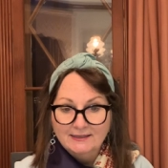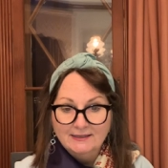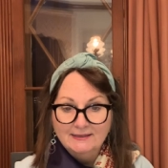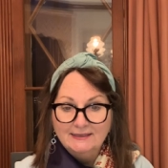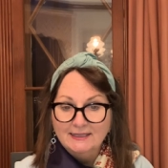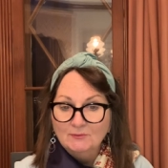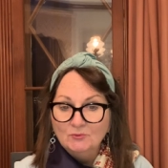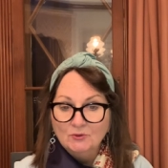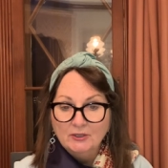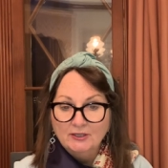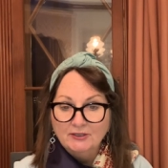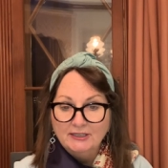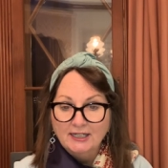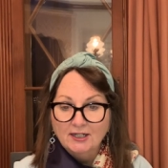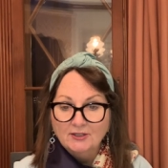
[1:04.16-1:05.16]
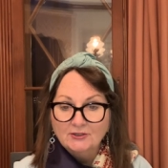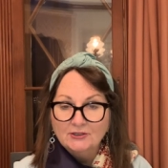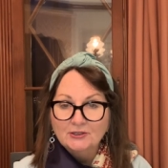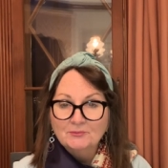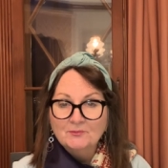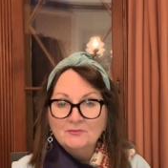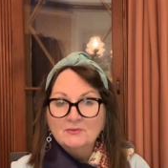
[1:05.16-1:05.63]
contemporary art.
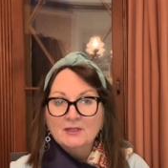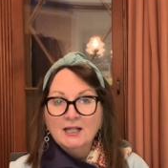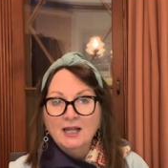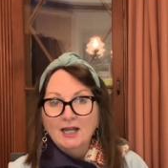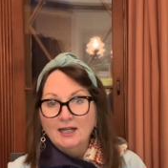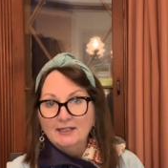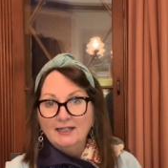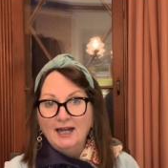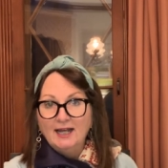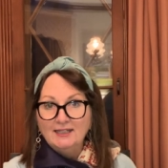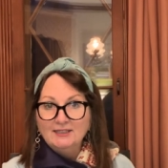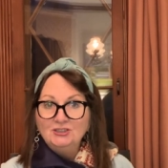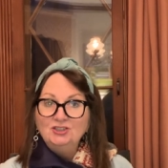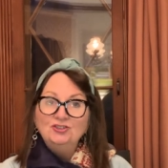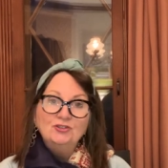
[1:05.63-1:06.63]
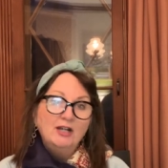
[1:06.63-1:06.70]
A college